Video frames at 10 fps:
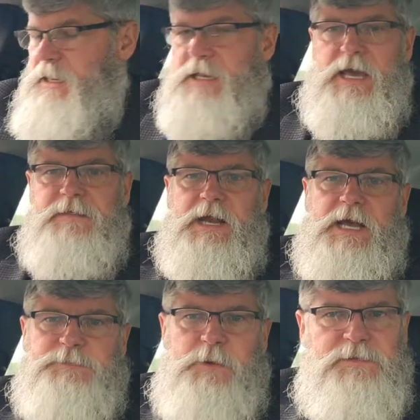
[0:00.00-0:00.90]
Yeah, the
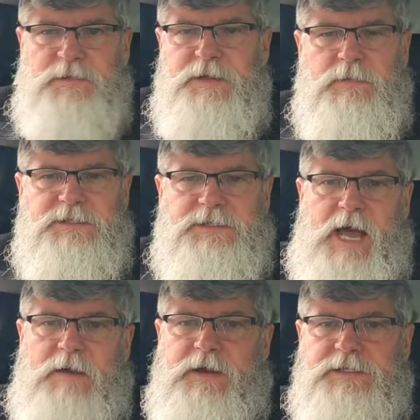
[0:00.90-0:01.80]
Nas Botha thing went
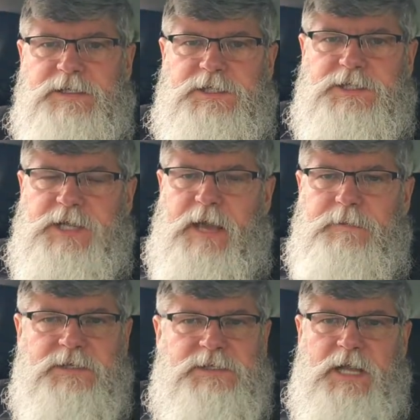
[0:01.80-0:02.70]
sideways.
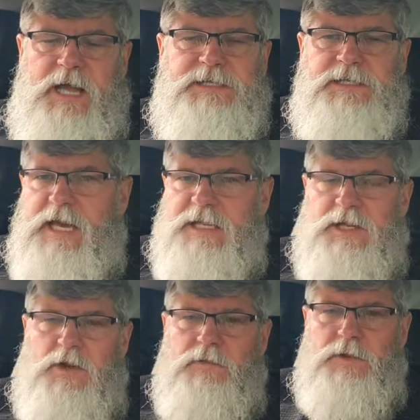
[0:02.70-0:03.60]
It's a shame
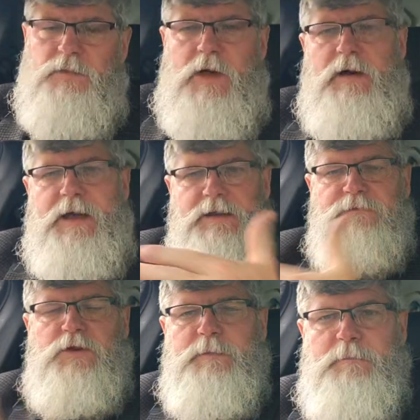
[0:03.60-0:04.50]
because Nas and I get along
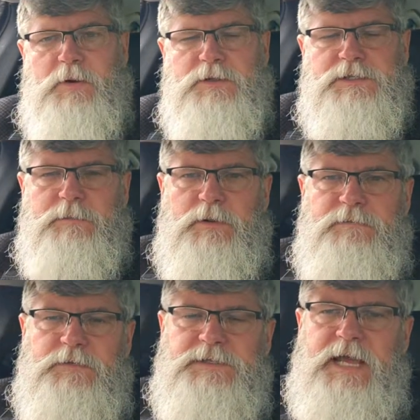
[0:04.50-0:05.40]
really well. I interviewed him
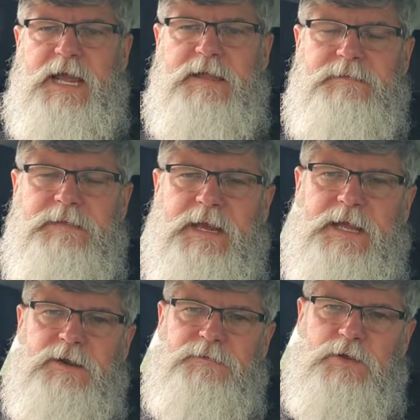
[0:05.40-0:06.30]
in person in
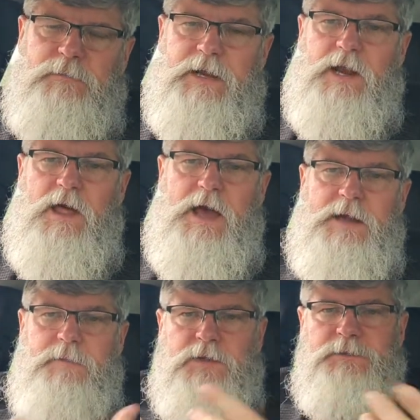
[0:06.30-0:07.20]
Bloemfontein. Then I interviewed him
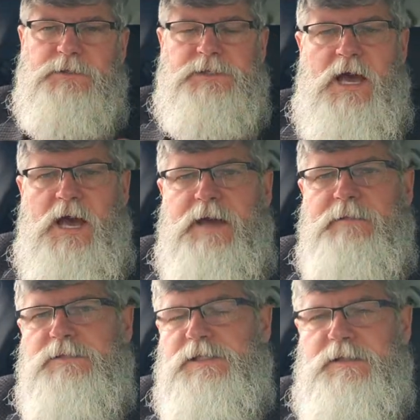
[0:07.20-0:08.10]
online multiple
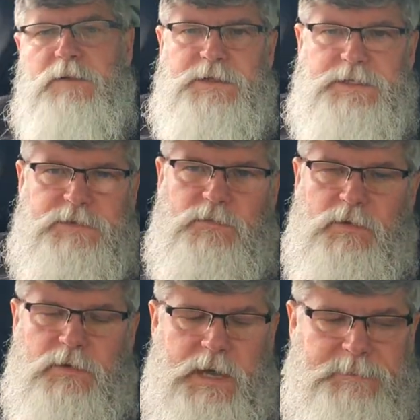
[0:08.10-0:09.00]
times. And then we did the
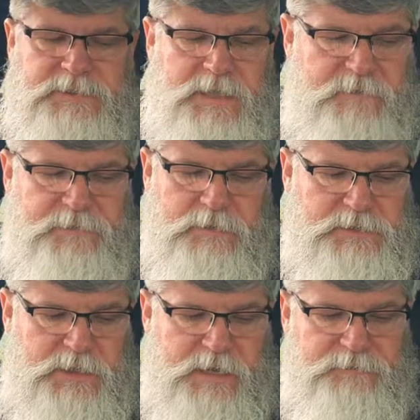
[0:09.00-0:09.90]
World Cup stuff, and it
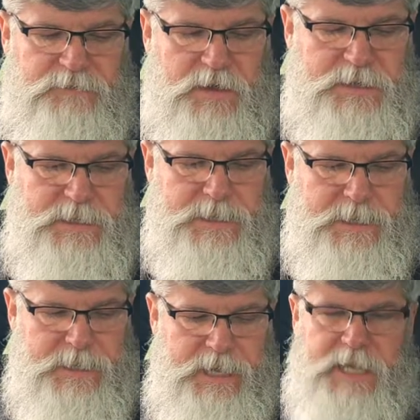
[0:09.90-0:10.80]
was a lot of fun.
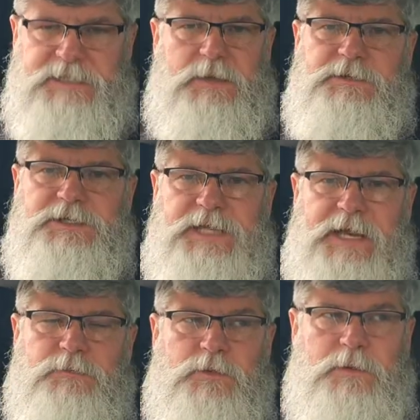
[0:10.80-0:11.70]
And someone just had to
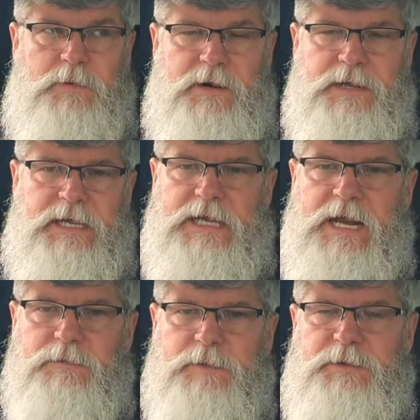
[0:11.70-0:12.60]
ruin the party. It kind of
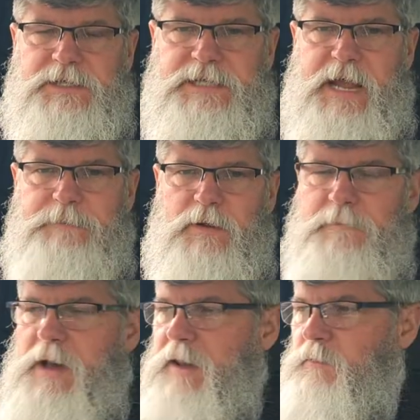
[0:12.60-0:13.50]
really put a damper on
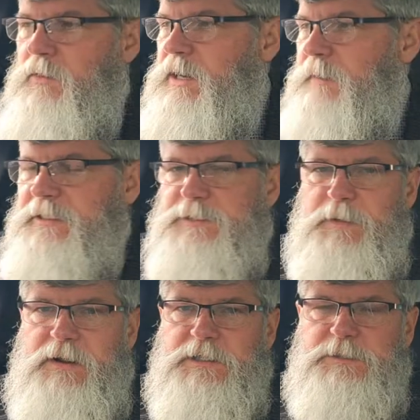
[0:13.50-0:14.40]
my World Cup
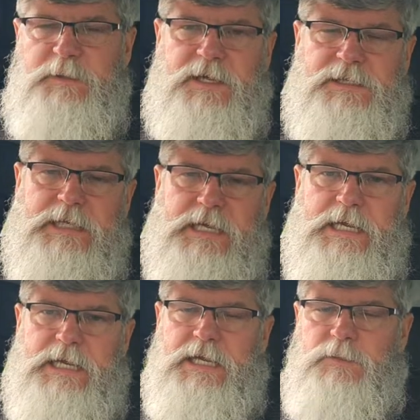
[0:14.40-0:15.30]
experience because
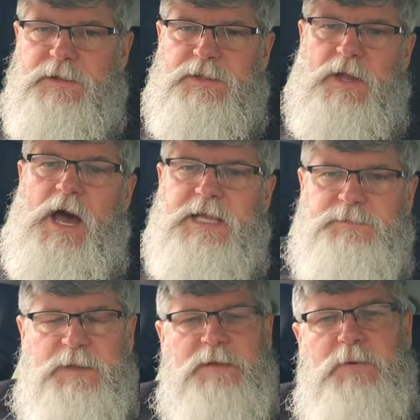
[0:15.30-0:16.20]
with Nas
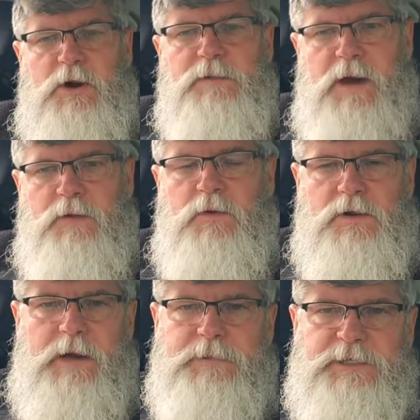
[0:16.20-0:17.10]
being part of my World
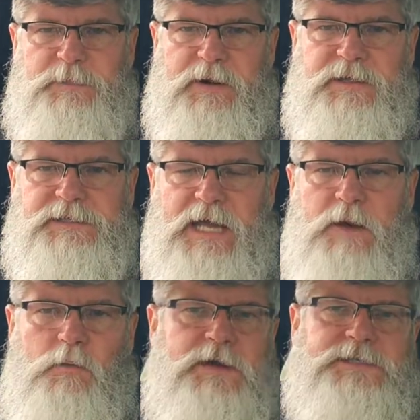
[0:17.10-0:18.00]
Cup experience, I
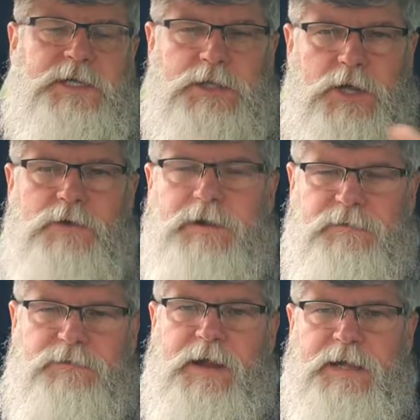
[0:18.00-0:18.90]
wasn't alone in
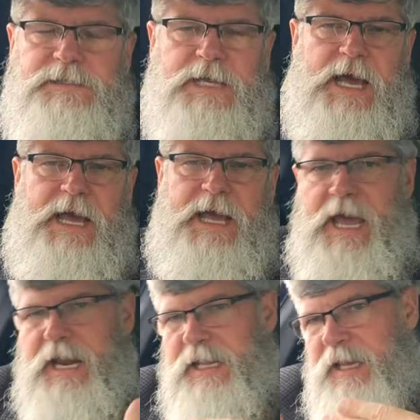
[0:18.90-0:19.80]
France. I
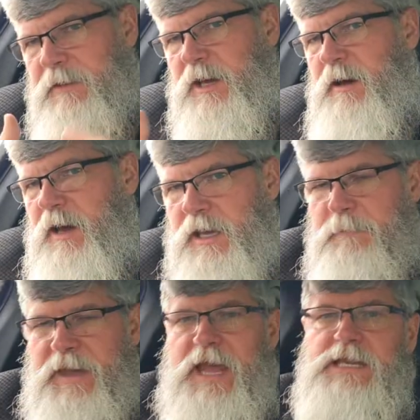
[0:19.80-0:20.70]
had a
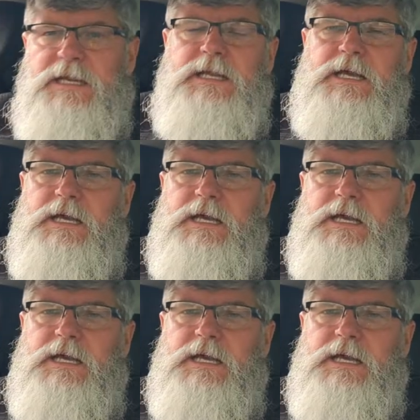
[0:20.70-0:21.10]
companion.